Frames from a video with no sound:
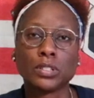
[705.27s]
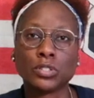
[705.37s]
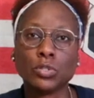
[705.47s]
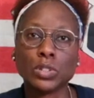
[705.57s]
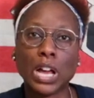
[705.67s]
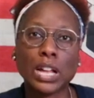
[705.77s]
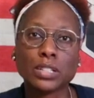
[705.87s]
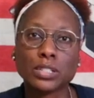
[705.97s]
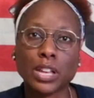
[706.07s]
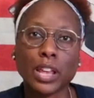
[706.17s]
Do
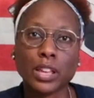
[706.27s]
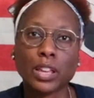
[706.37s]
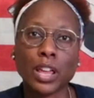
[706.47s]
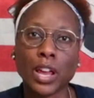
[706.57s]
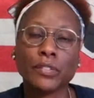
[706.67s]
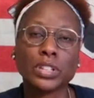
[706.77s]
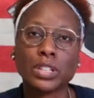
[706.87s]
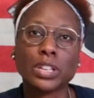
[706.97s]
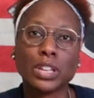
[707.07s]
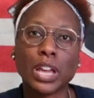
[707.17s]
not take
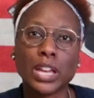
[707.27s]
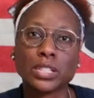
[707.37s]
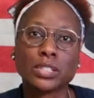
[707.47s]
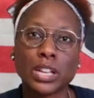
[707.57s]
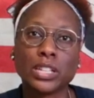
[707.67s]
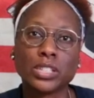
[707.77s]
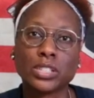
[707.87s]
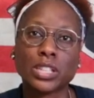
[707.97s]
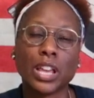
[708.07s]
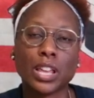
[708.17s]
everything as they
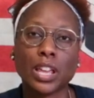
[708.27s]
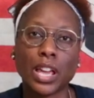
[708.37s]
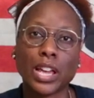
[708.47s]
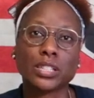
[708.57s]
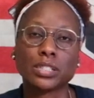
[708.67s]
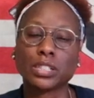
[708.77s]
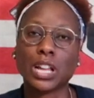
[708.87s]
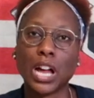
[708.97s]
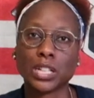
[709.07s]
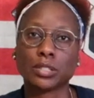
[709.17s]
say as the
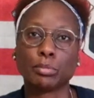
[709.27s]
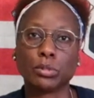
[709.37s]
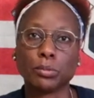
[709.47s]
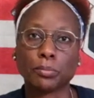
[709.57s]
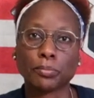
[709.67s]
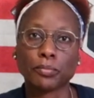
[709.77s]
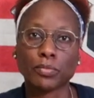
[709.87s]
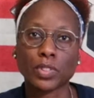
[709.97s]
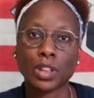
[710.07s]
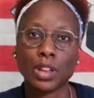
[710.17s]
gospel.
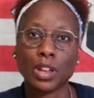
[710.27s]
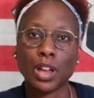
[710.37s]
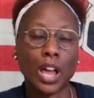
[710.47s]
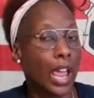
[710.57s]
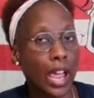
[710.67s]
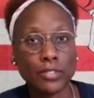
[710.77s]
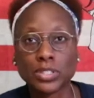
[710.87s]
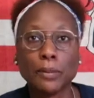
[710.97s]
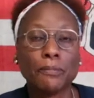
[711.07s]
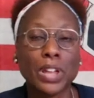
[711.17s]
I have
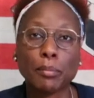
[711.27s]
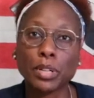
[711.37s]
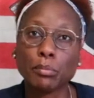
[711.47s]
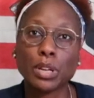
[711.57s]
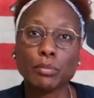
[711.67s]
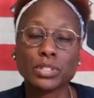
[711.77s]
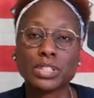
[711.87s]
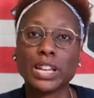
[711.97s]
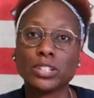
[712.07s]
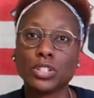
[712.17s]
some family members
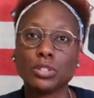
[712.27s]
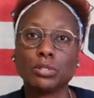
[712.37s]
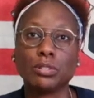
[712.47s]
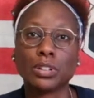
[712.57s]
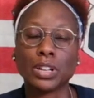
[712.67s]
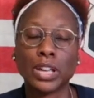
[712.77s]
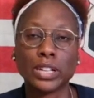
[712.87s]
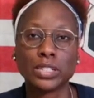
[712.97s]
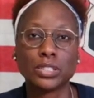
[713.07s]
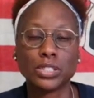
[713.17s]
that do,
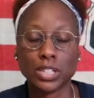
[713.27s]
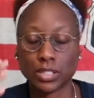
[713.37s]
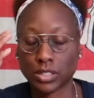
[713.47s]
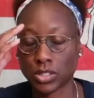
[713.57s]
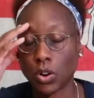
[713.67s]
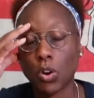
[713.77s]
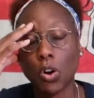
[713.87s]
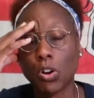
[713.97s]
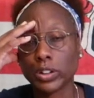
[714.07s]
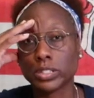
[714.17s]
and it's just so
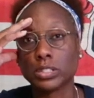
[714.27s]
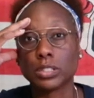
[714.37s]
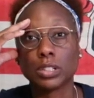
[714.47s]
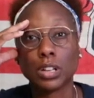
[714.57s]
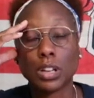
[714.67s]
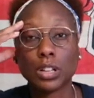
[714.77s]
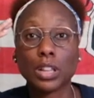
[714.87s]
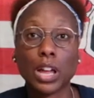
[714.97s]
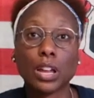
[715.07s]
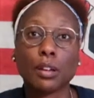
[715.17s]
hard to
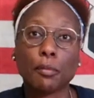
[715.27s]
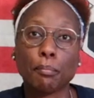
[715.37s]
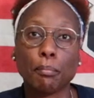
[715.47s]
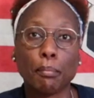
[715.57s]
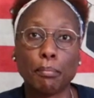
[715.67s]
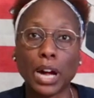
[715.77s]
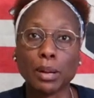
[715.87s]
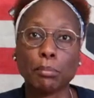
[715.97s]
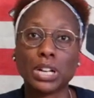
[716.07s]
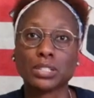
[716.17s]
bite
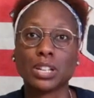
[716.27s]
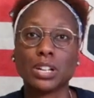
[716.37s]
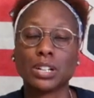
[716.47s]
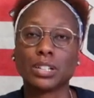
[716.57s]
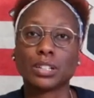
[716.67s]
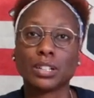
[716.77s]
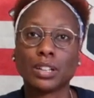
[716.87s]
my tongue.